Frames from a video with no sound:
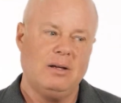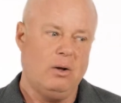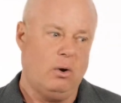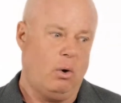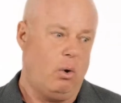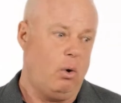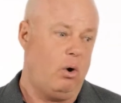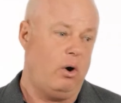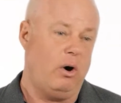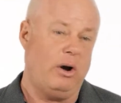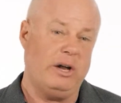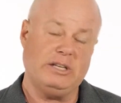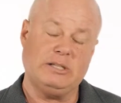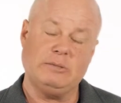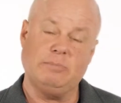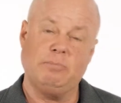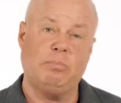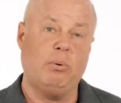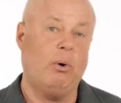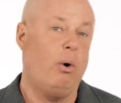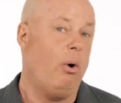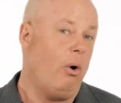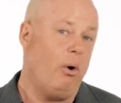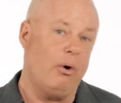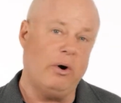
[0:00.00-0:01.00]
or it's
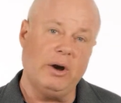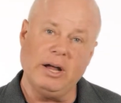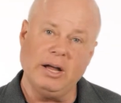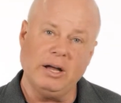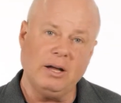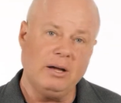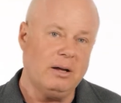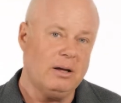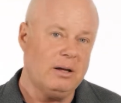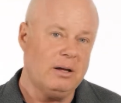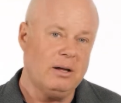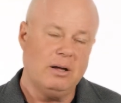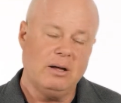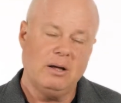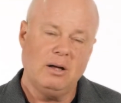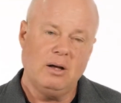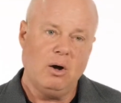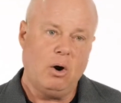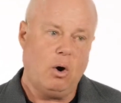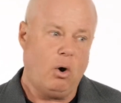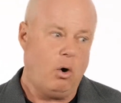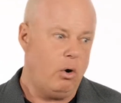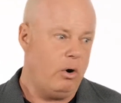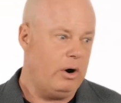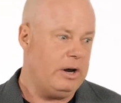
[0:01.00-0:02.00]
boring,
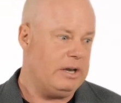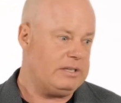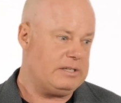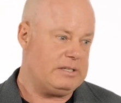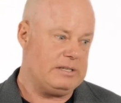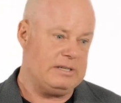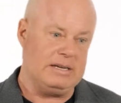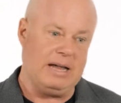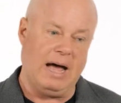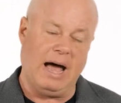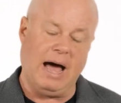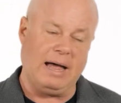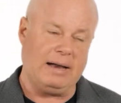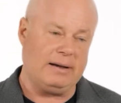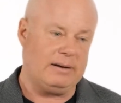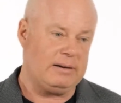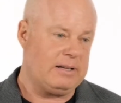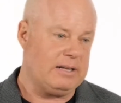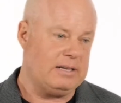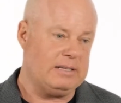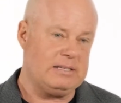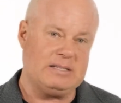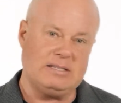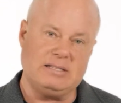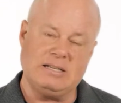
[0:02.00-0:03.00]
or it's not
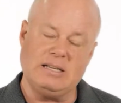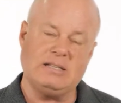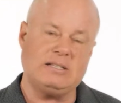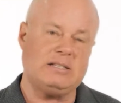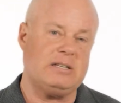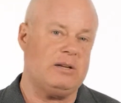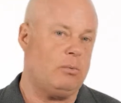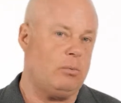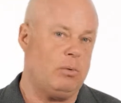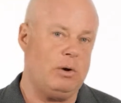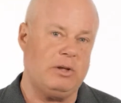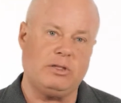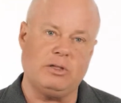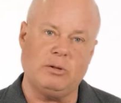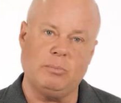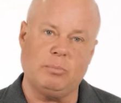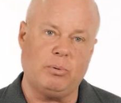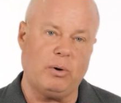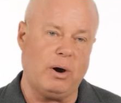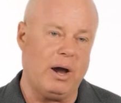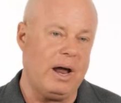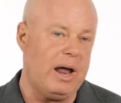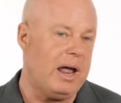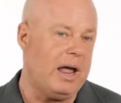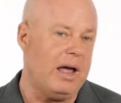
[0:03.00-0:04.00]
consistent with the
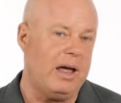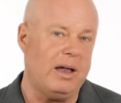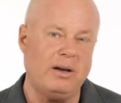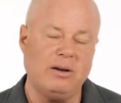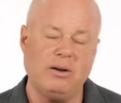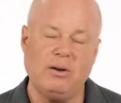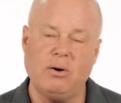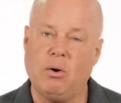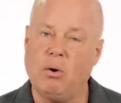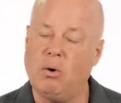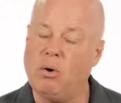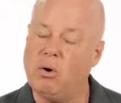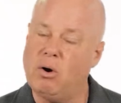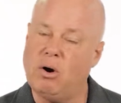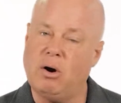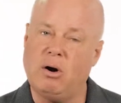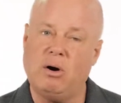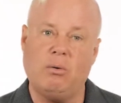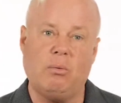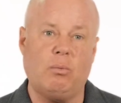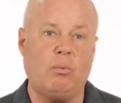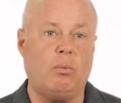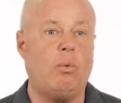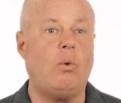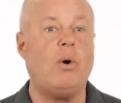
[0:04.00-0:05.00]
brand, or
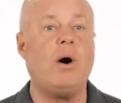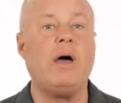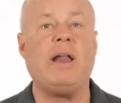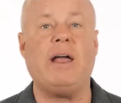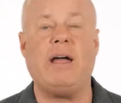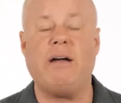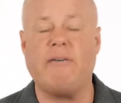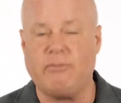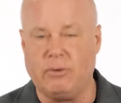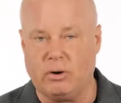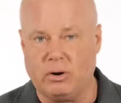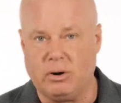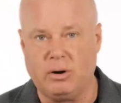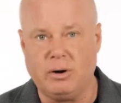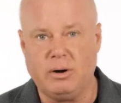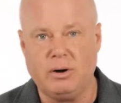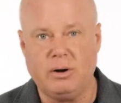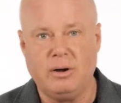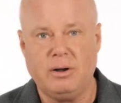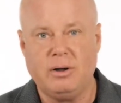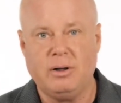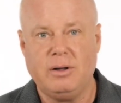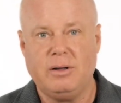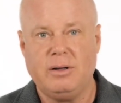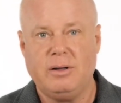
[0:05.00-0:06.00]
whatever,
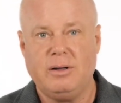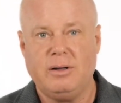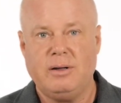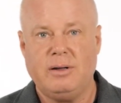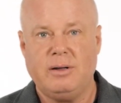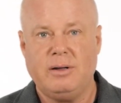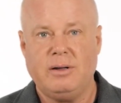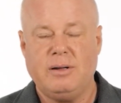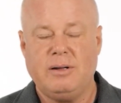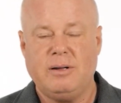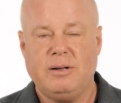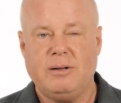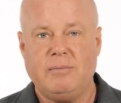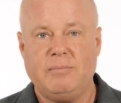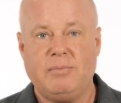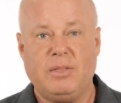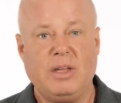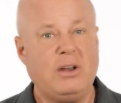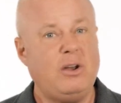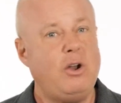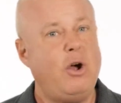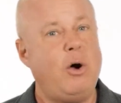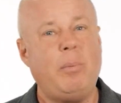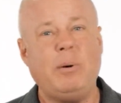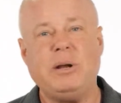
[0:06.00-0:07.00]

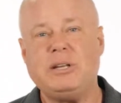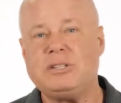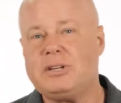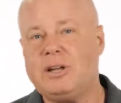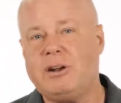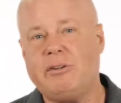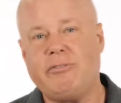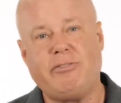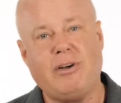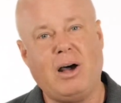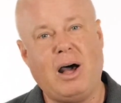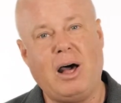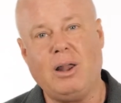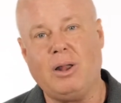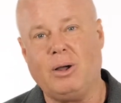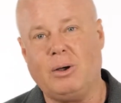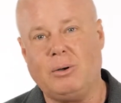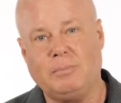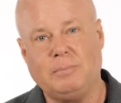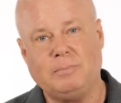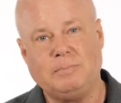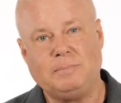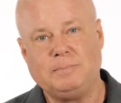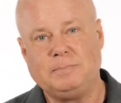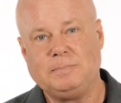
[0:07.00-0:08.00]
then nobody's going to follow.
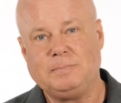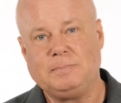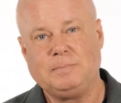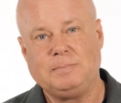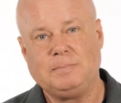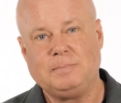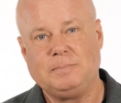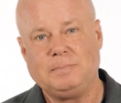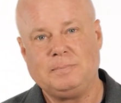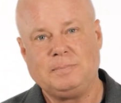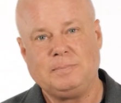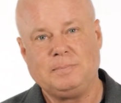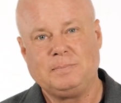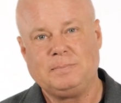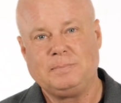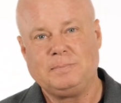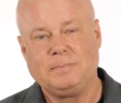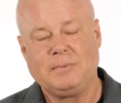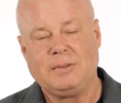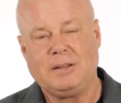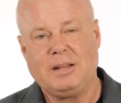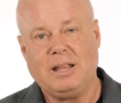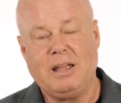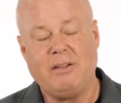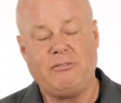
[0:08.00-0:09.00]

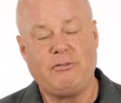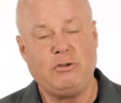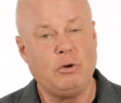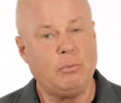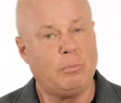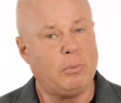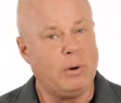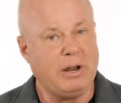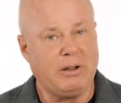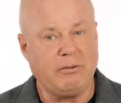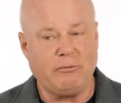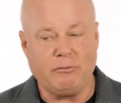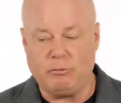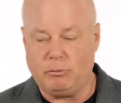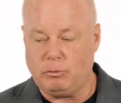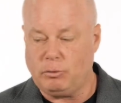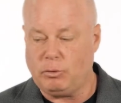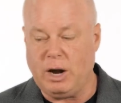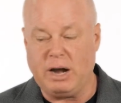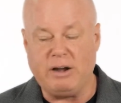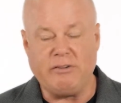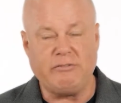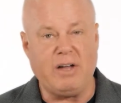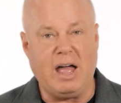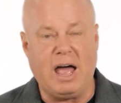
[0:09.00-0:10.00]
If you bring
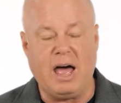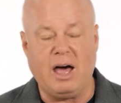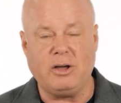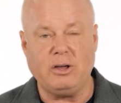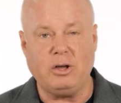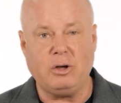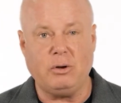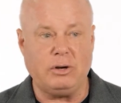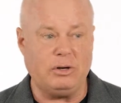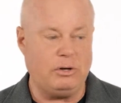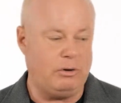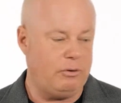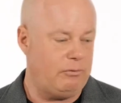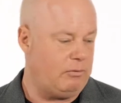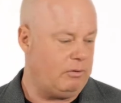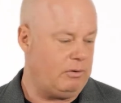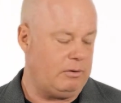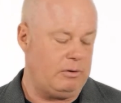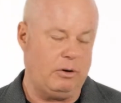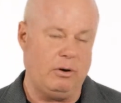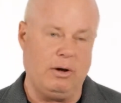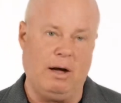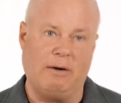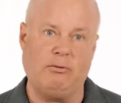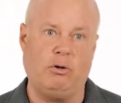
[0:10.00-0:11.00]
great value and
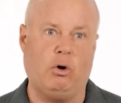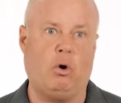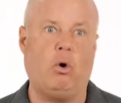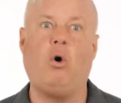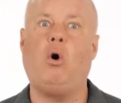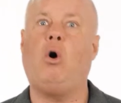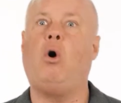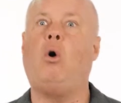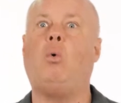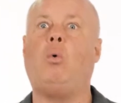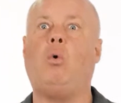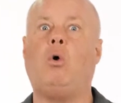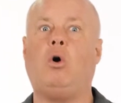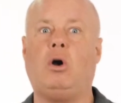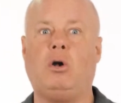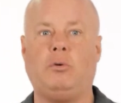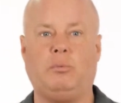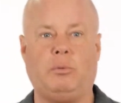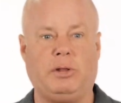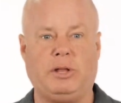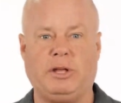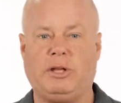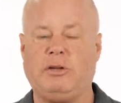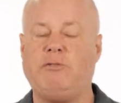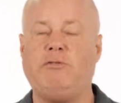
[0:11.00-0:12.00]
you have the whole world
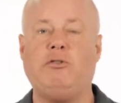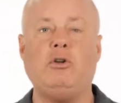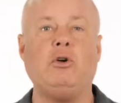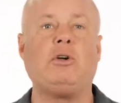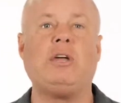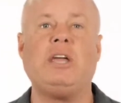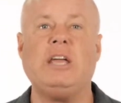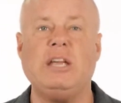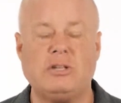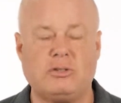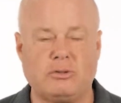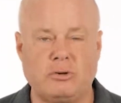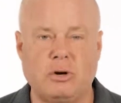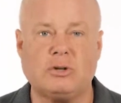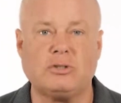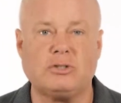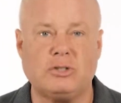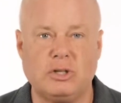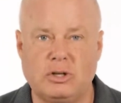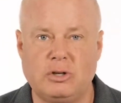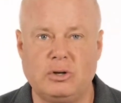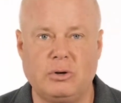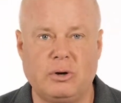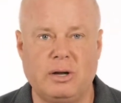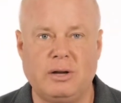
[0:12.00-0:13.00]
with a few keystrokes to
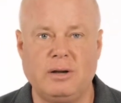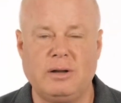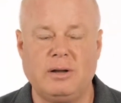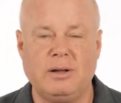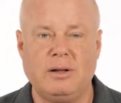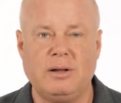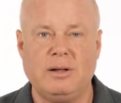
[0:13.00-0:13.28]
do it,